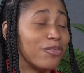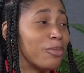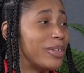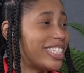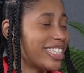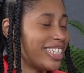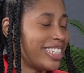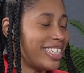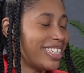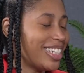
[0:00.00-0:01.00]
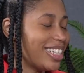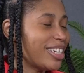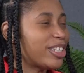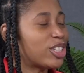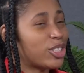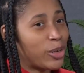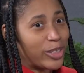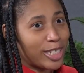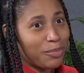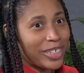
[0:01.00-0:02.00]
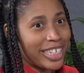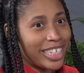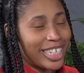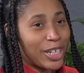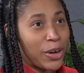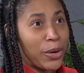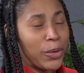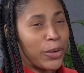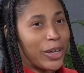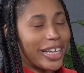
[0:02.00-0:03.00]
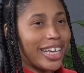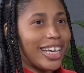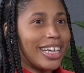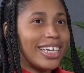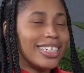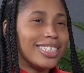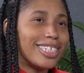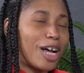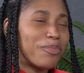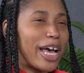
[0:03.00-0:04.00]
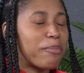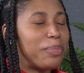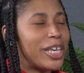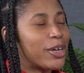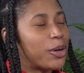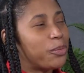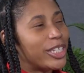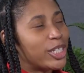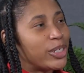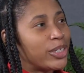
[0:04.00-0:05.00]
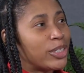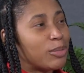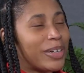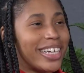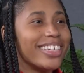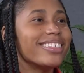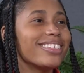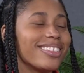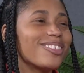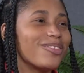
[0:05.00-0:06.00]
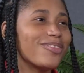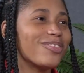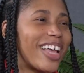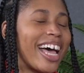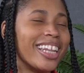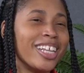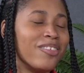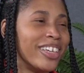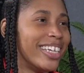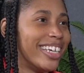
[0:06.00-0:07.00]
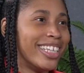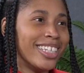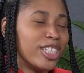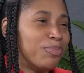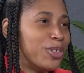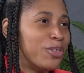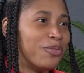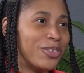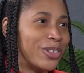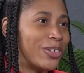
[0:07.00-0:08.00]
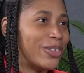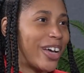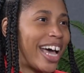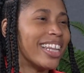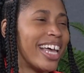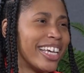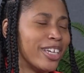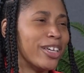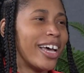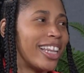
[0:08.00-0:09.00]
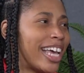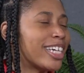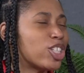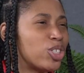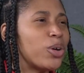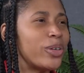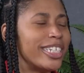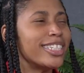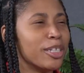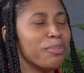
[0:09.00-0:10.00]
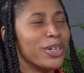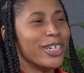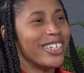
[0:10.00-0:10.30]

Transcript: from Michigan, snow to me, you know, I'm not big on winters, but I love it. It looks beautiful. I like a I like a snowy December.